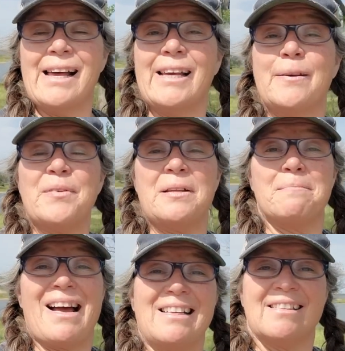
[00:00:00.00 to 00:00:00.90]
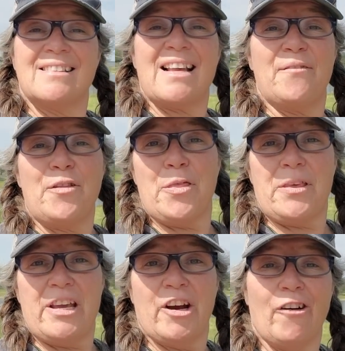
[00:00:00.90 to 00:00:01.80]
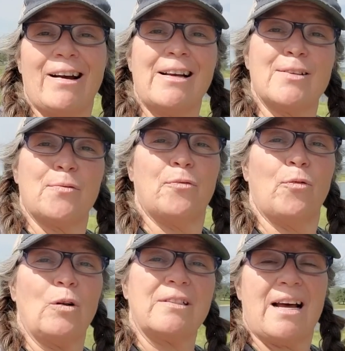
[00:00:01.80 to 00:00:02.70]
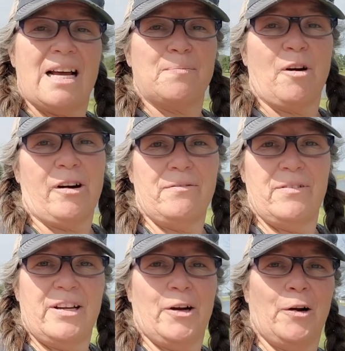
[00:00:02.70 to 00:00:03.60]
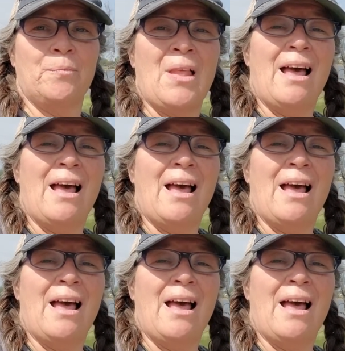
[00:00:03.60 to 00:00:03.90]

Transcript: I am in my seventh year as a full-time RVer,